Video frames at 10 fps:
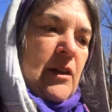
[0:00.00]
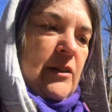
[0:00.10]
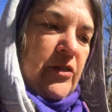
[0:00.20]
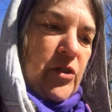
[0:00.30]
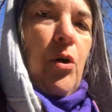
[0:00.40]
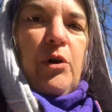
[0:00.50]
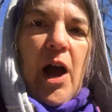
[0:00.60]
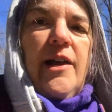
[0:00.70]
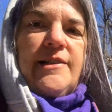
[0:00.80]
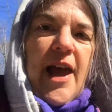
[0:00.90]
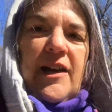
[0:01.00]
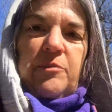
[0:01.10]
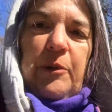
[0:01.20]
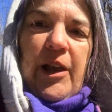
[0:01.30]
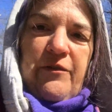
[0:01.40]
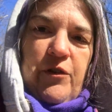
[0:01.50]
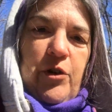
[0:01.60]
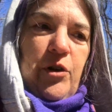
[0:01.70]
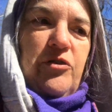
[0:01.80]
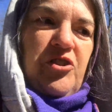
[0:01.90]
It's no contact play for
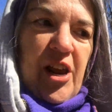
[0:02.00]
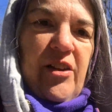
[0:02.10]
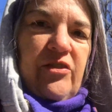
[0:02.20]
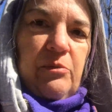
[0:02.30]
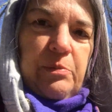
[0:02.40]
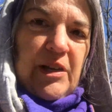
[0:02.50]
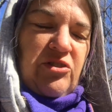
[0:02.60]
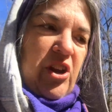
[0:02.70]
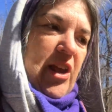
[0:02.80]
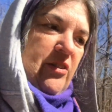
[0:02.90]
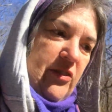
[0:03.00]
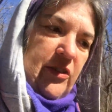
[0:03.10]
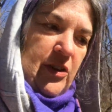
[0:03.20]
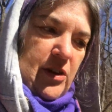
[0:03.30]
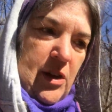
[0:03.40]
her, chase and be chased.